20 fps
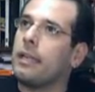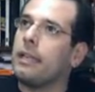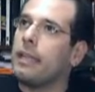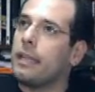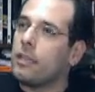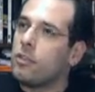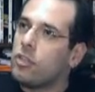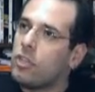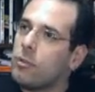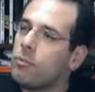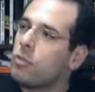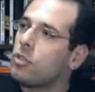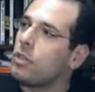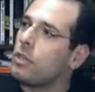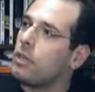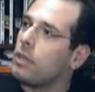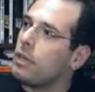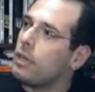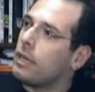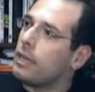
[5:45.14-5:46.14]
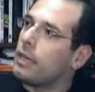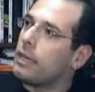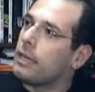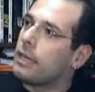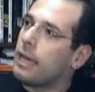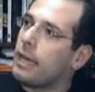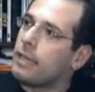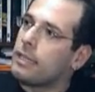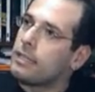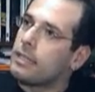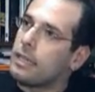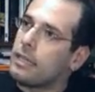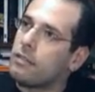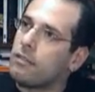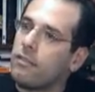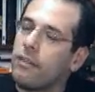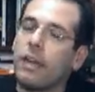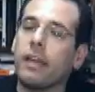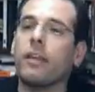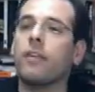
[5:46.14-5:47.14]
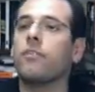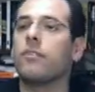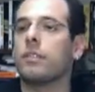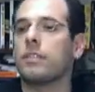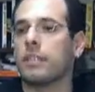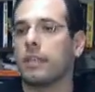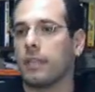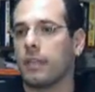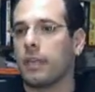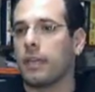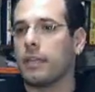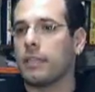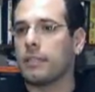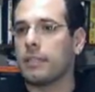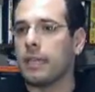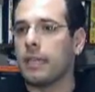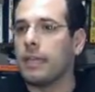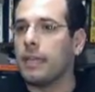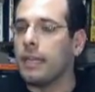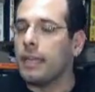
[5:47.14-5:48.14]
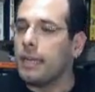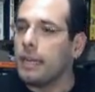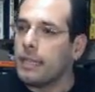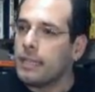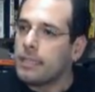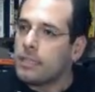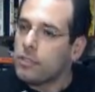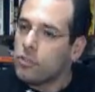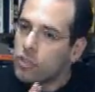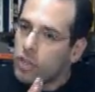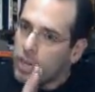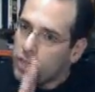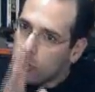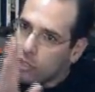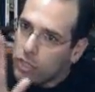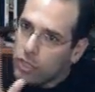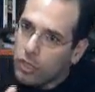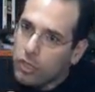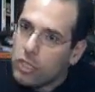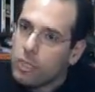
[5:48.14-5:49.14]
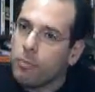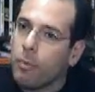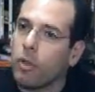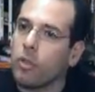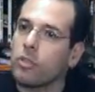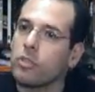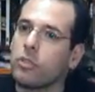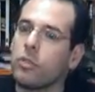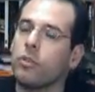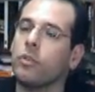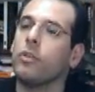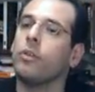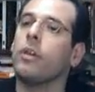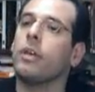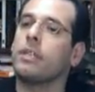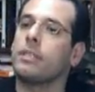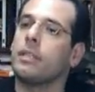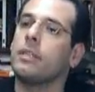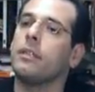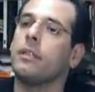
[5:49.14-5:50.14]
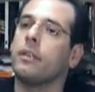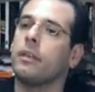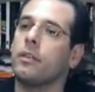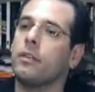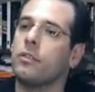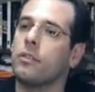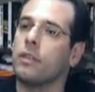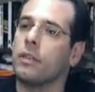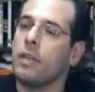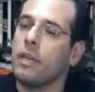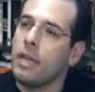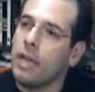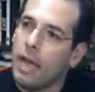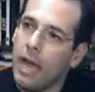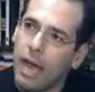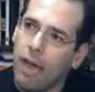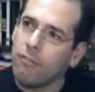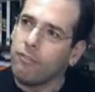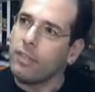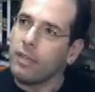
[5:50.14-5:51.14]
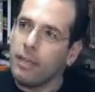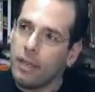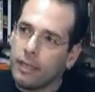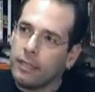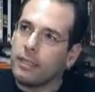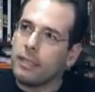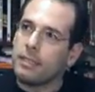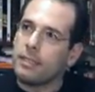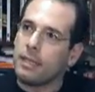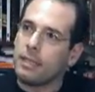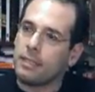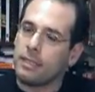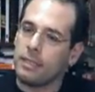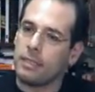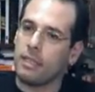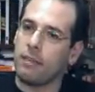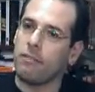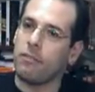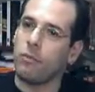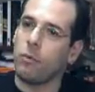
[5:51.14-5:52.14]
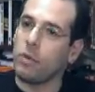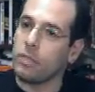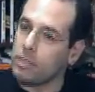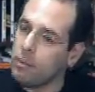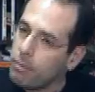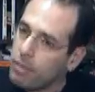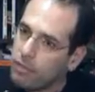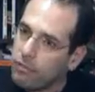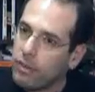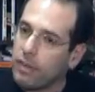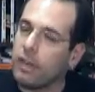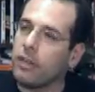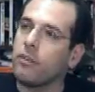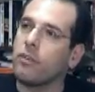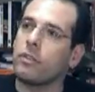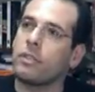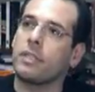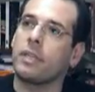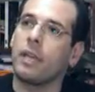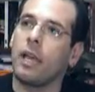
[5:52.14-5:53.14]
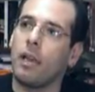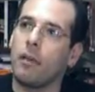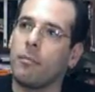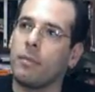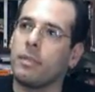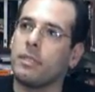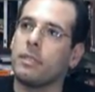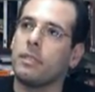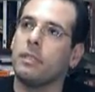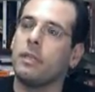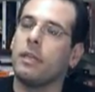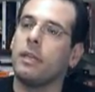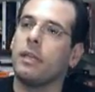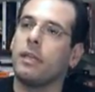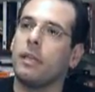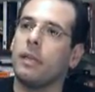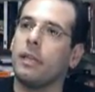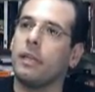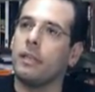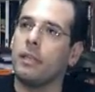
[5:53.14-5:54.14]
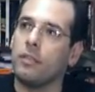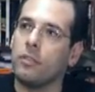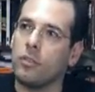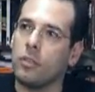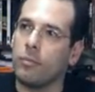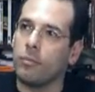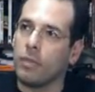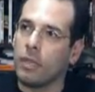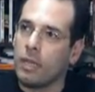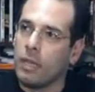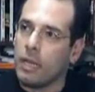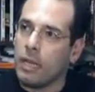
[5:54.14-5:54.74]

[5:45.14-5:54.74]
the Egyptian case is a very interesting case in its changing response to the US in the region. After the 1967 war, something very interesting happens in Egypt.